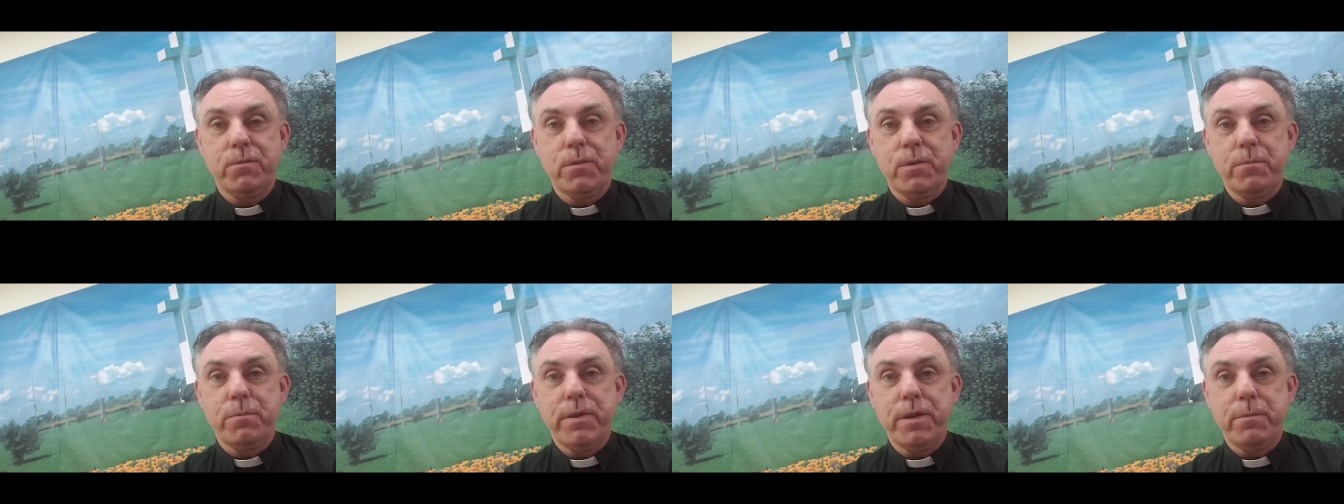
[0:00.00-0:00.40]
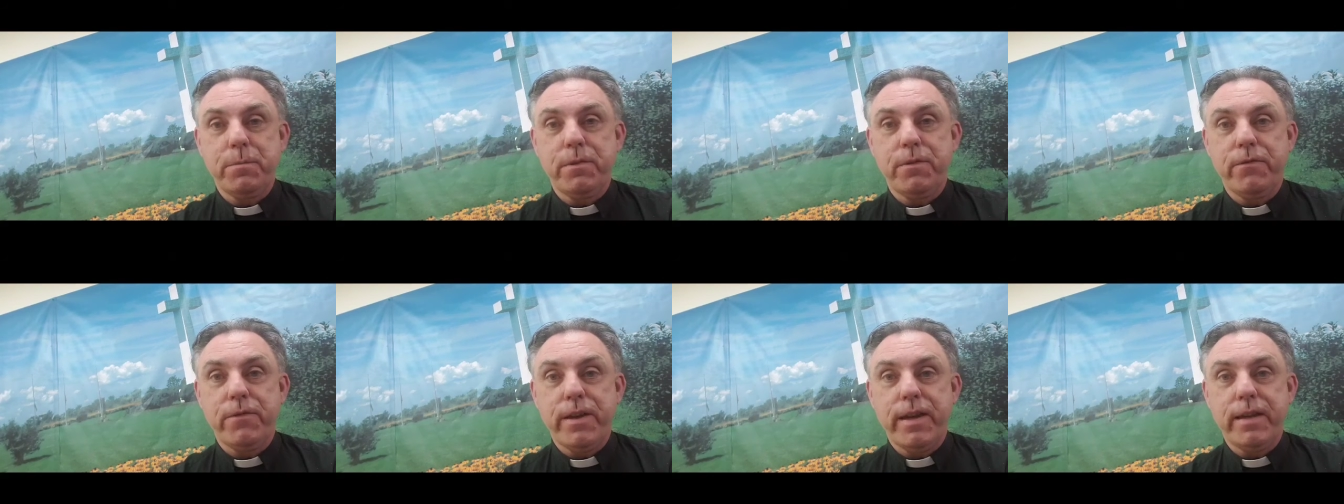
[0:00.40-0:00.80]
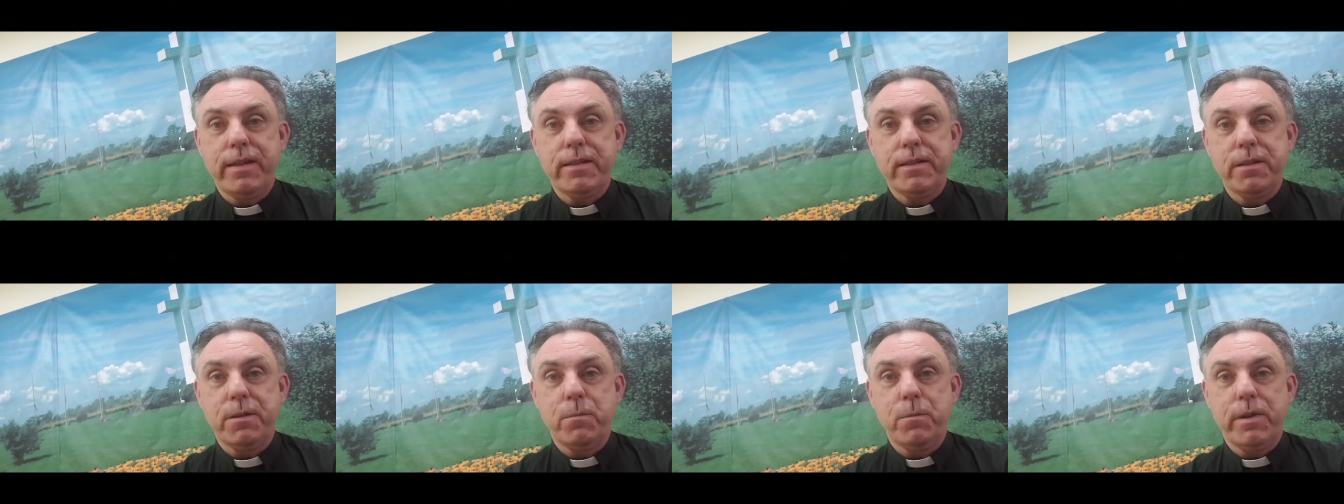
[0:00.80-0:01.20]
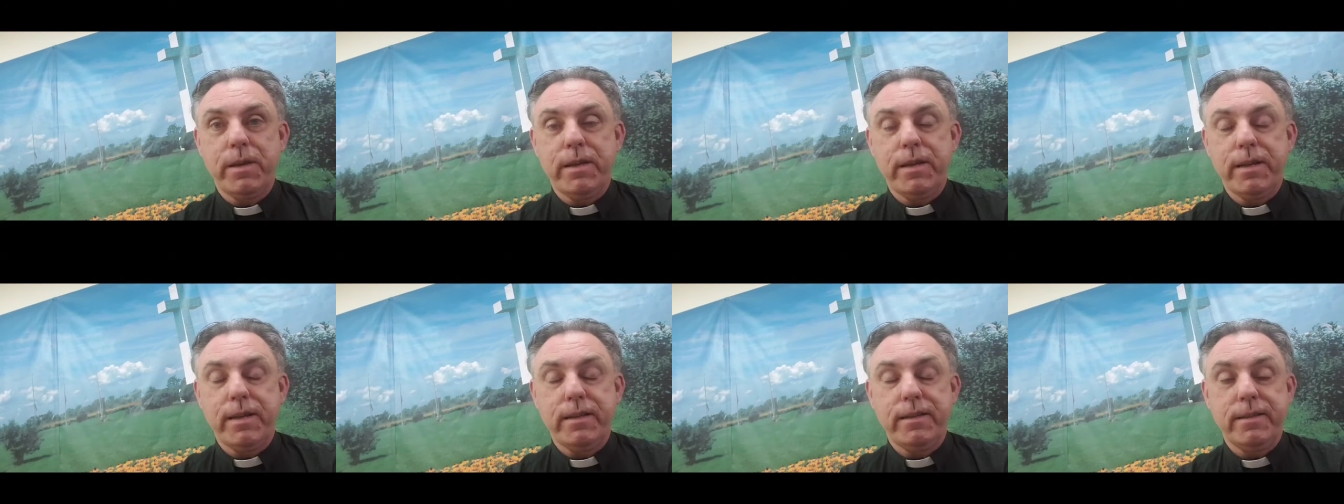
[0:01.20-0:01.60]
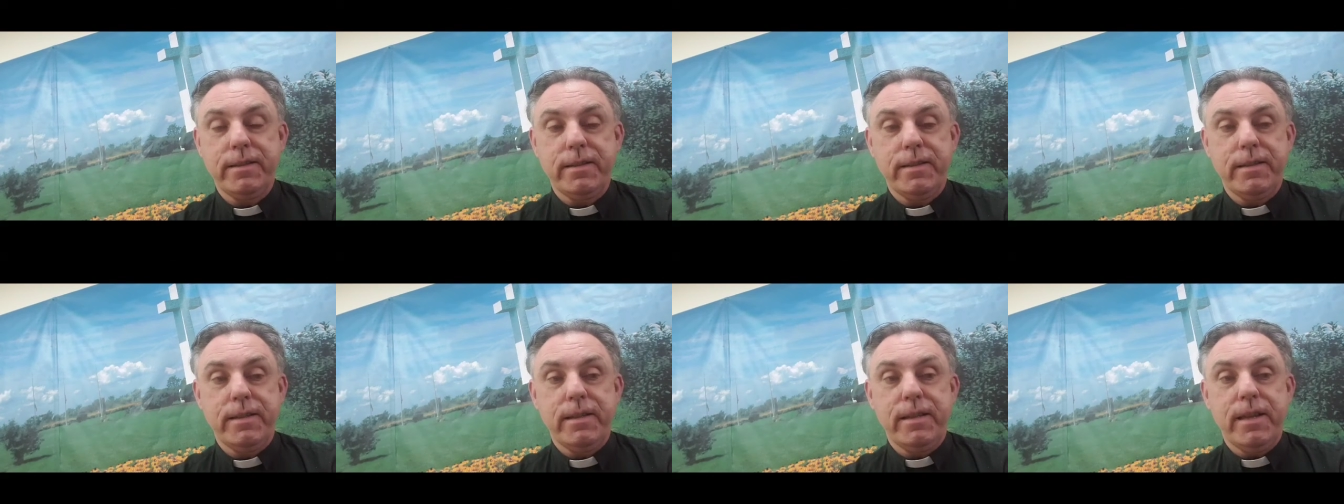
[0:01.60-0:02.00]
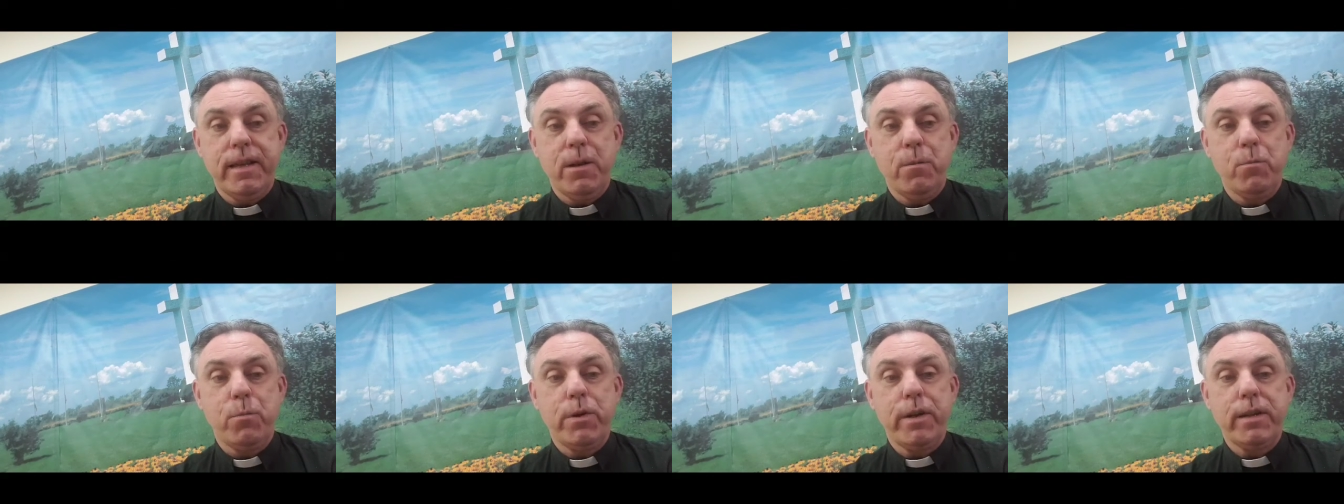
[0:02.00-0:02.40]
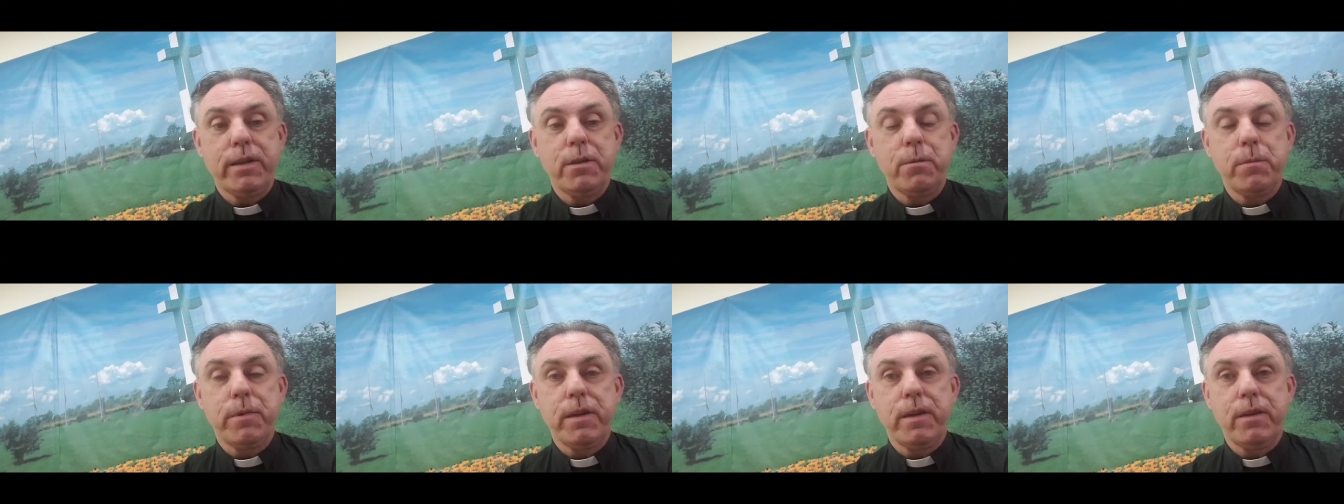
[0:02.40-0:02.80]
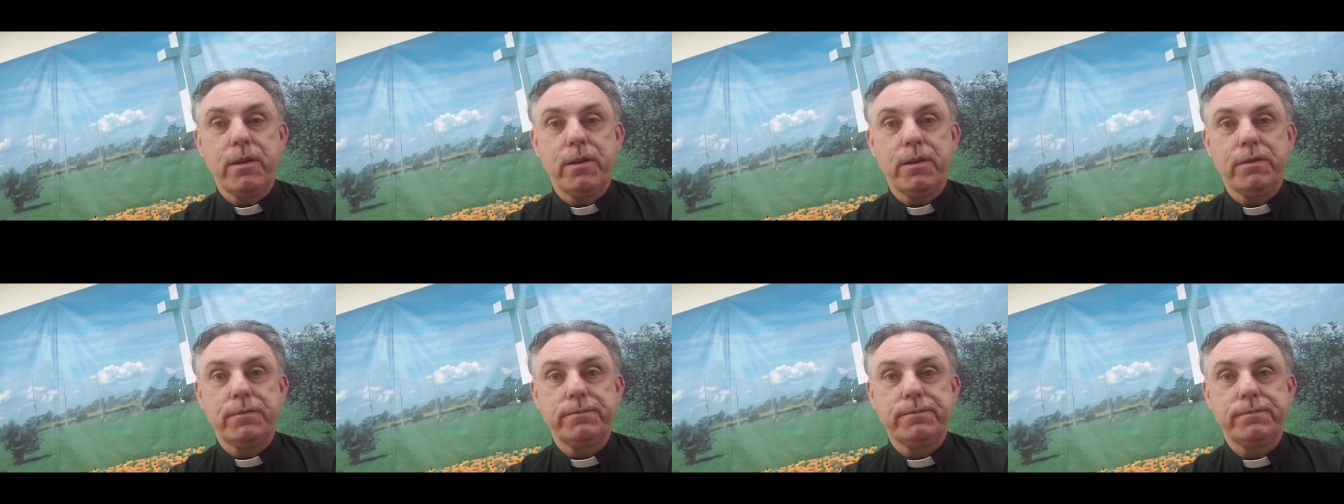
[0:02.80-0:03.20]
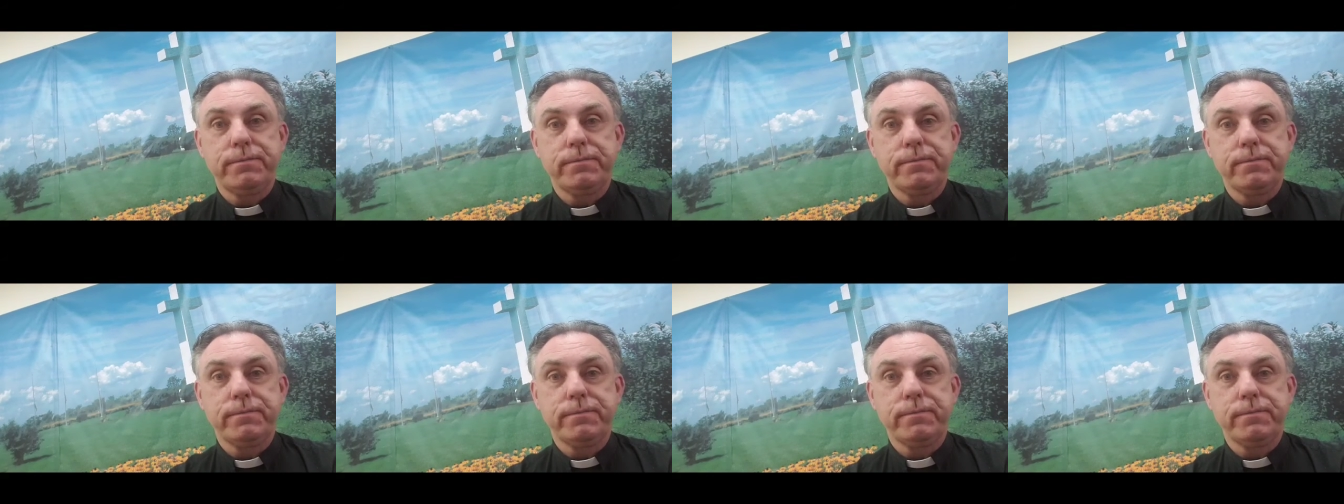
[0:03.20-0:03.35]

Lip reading: when people find somebody and bring them here.